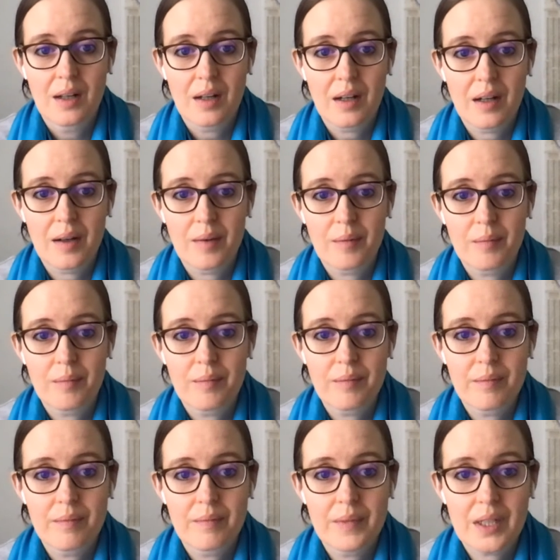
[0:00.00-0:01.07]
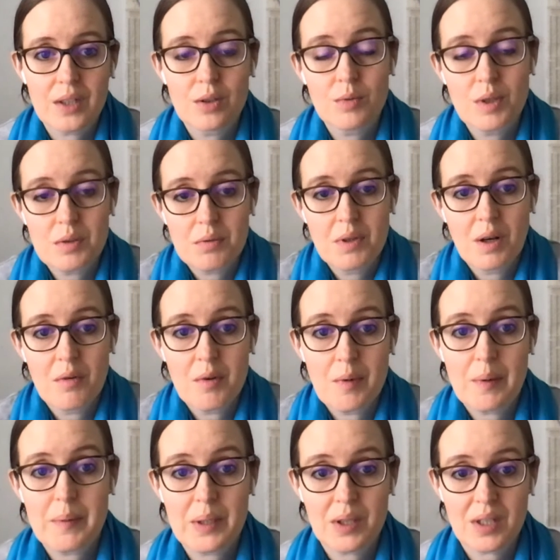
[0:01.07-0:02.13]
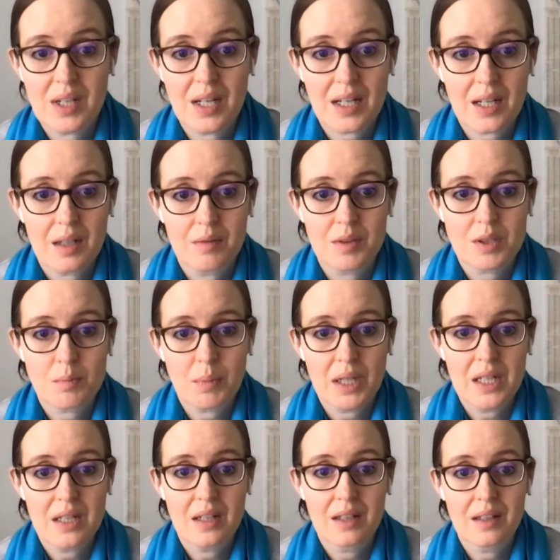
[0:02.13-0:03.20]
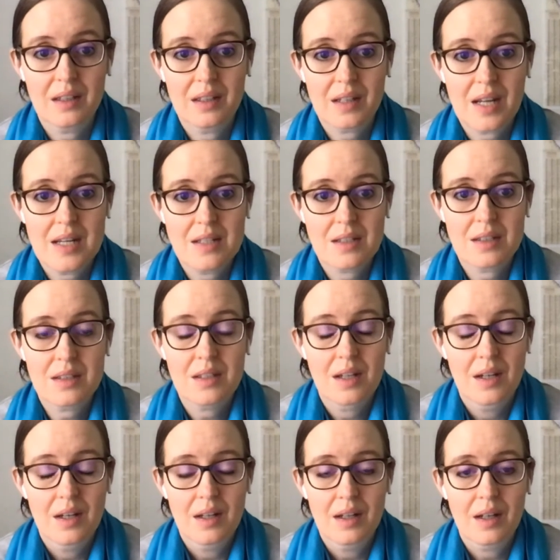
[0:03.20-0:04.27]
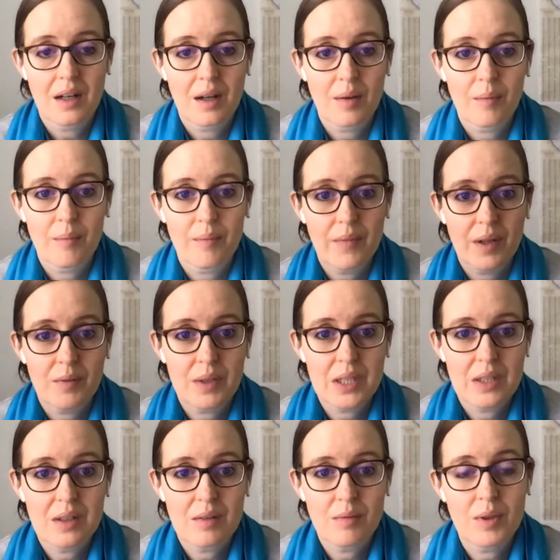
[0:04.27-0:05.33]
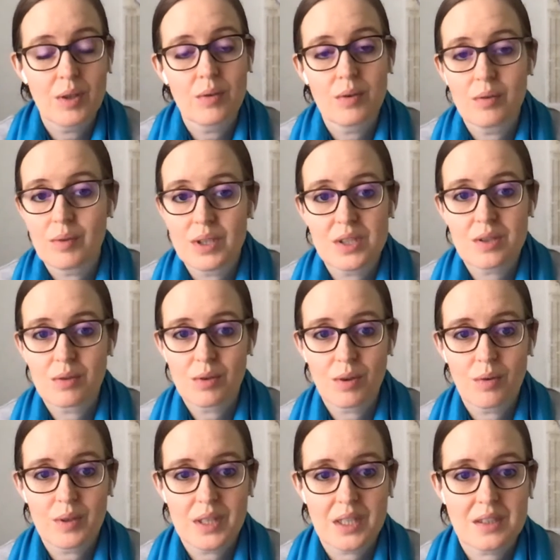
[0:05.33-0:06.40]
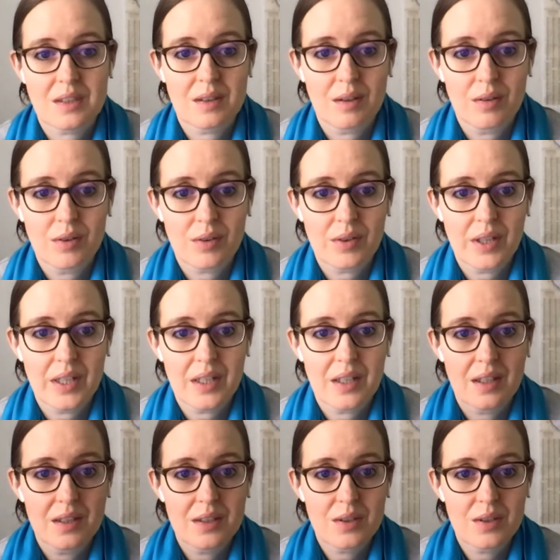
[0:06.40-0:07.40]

Um, like 2 weeks from now, we might be looking at kind of a spike in cases, and we just don't know what that's going to look like.